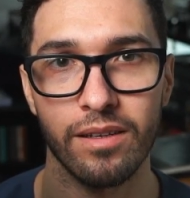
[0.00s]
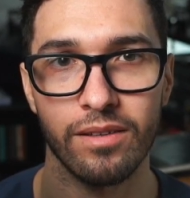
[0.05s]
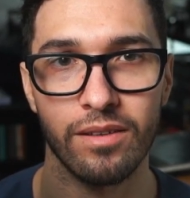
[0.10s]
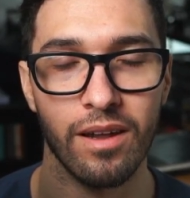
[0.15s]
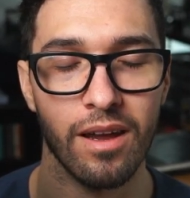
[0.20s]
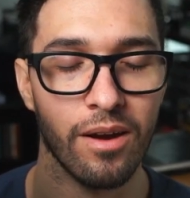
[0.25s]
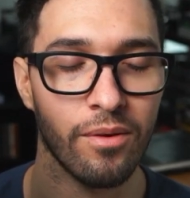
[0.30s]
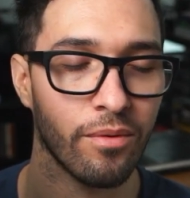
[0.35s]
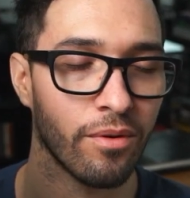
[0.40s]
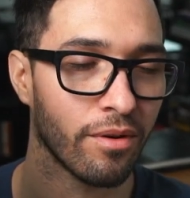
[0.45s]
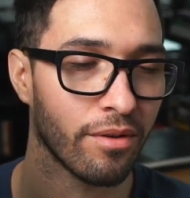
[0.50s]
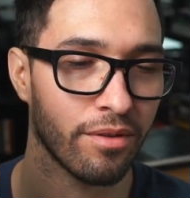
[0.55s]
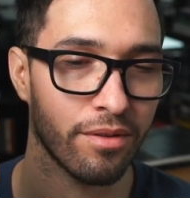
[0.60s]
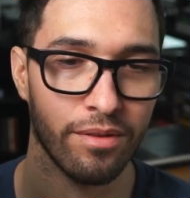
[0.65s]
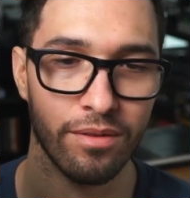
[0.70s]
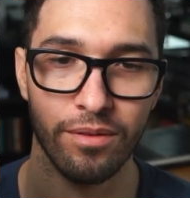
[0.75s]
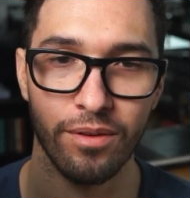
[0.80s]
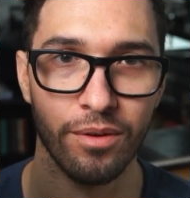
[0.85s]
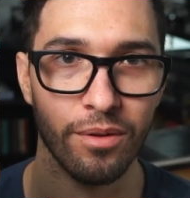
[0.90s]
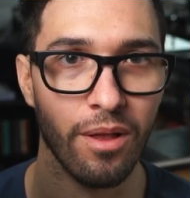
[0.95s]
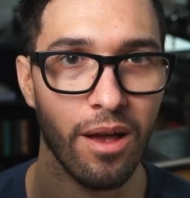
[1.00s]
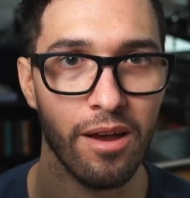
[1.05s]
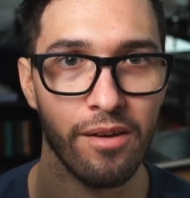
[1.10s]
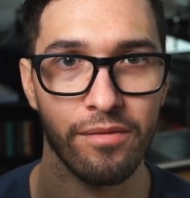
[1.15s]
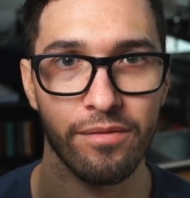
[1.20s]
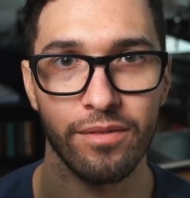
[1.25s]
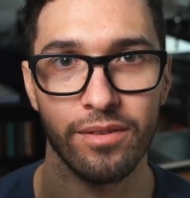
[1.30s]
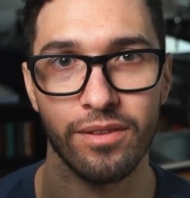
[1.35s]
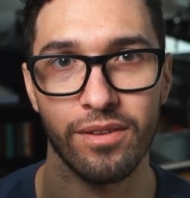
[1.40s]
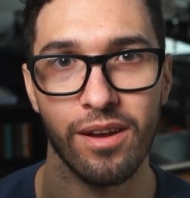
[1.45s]
It's not worth your
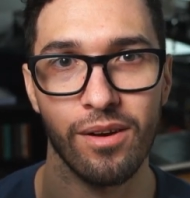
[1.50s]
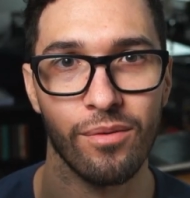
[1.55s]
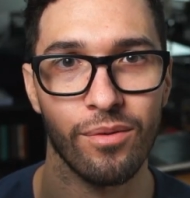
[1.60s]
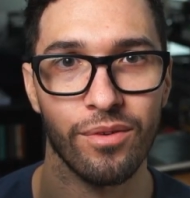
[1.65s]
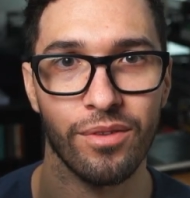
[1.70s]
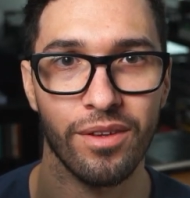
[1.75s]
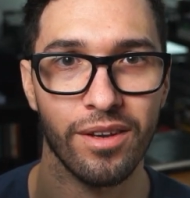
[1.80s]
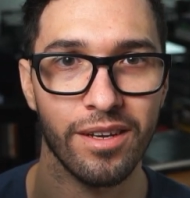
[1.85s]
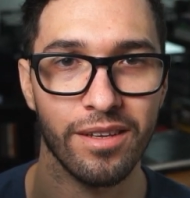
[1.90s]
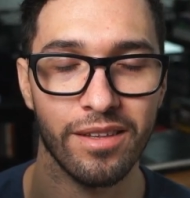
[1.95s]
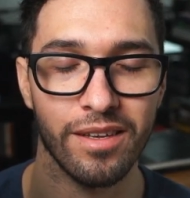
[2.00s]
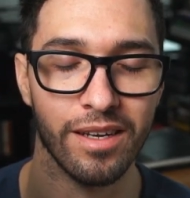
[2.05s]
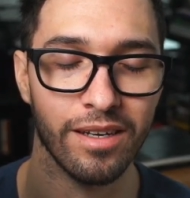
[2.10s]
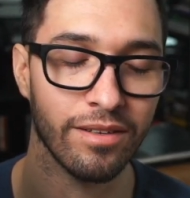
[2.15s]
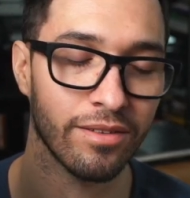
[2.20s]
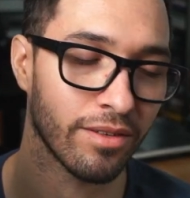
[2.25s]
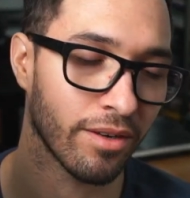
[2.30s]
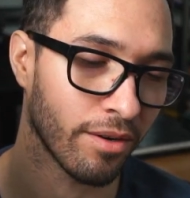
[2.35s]
life. It's not worth anything.